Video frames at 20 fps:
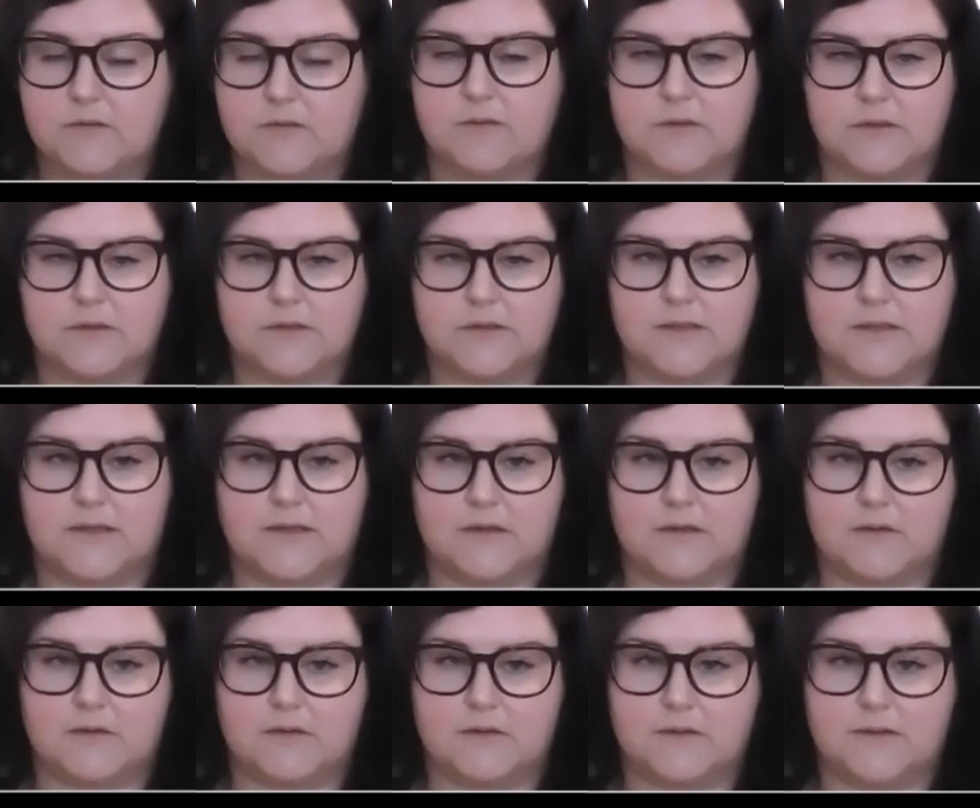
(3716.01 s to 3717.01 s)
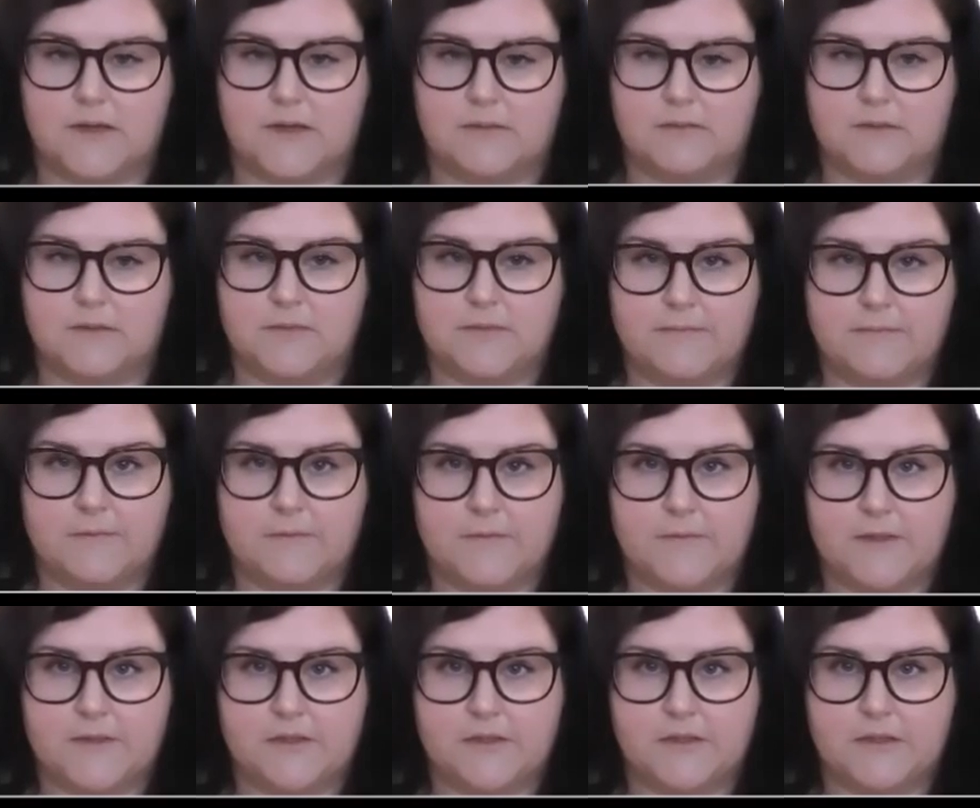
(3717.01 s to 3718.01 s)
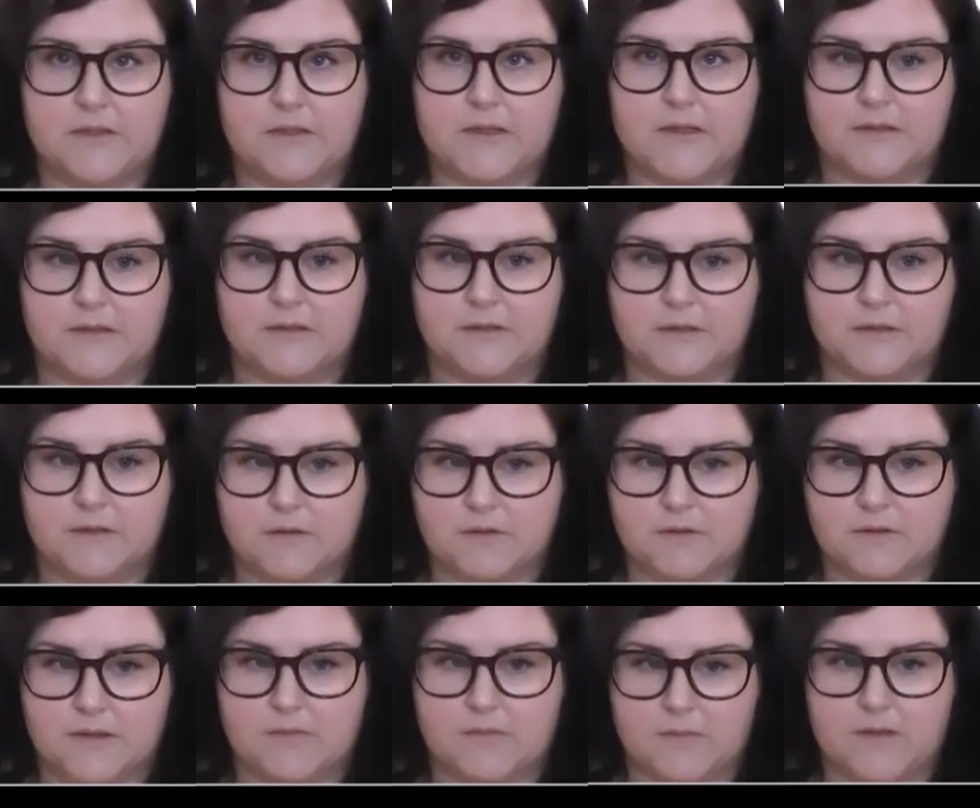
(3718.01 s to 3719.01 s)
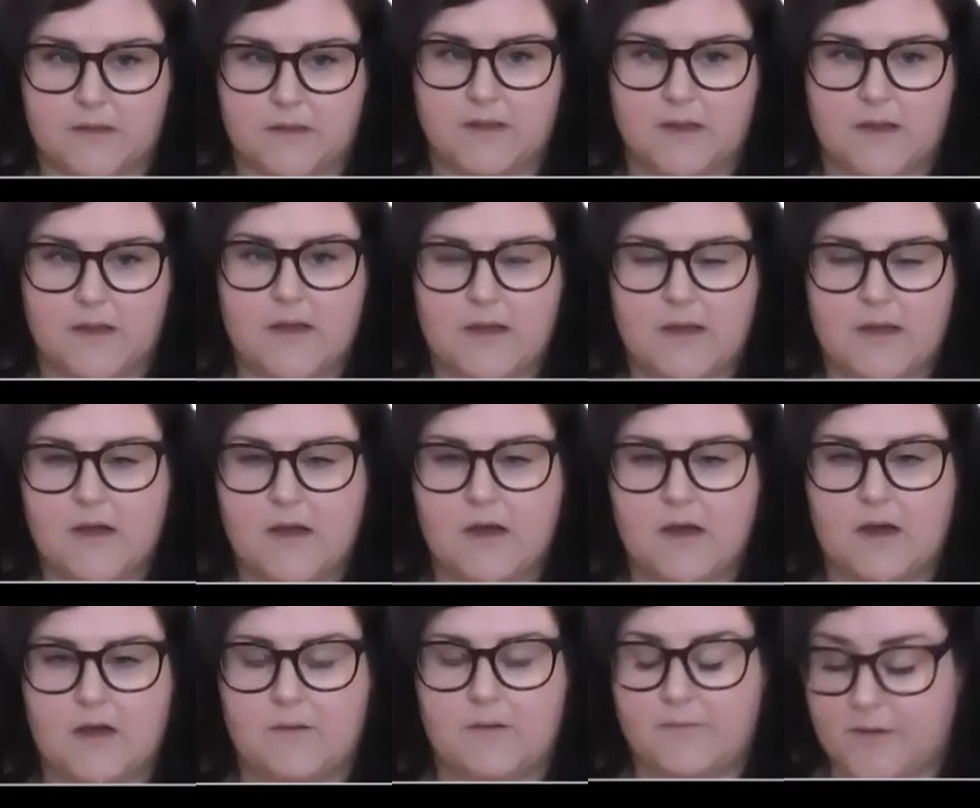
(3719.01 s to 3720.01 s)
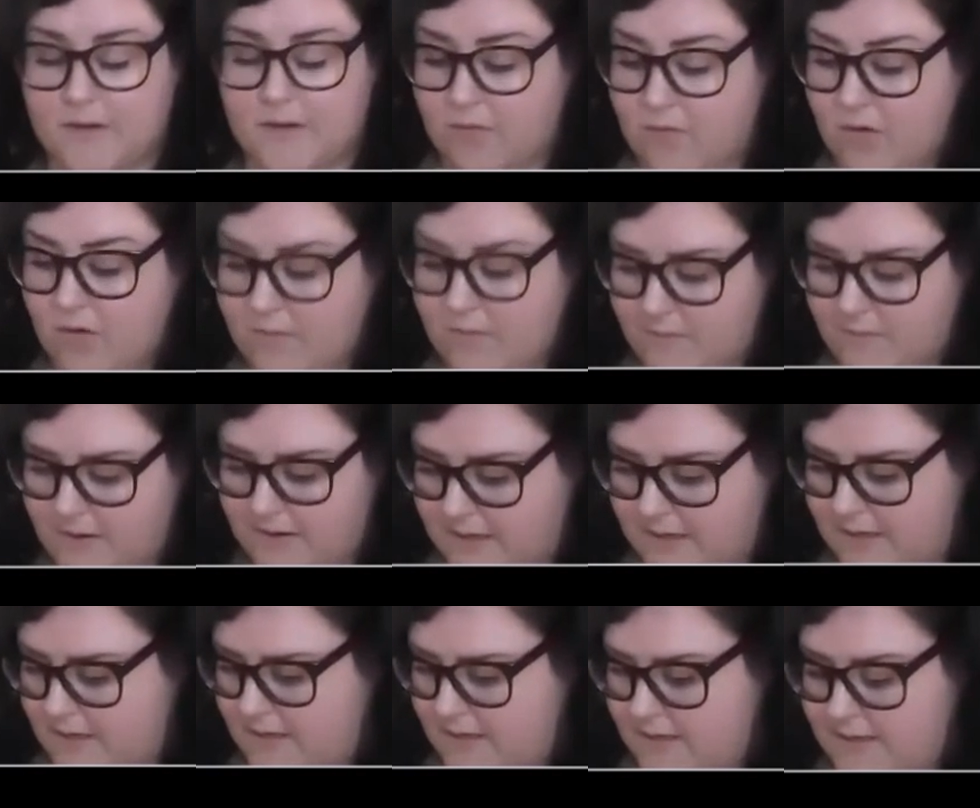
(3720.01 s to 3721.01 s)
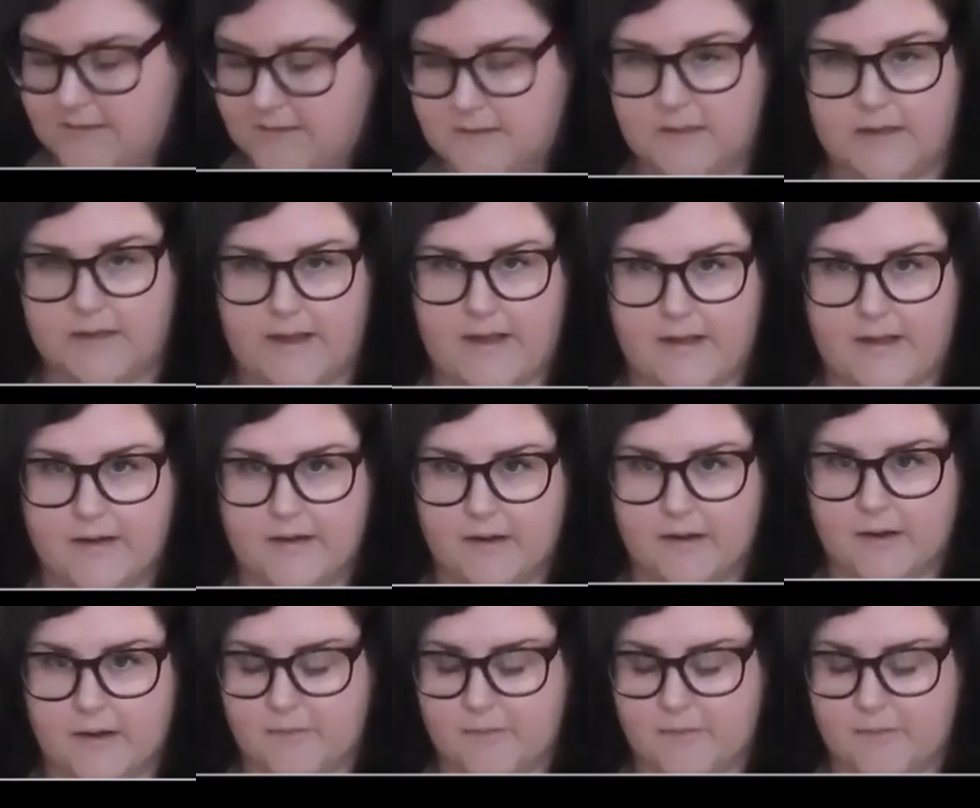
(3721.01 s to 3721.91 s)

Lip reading: So it looks like there's some information that can certainly be incorporated into that.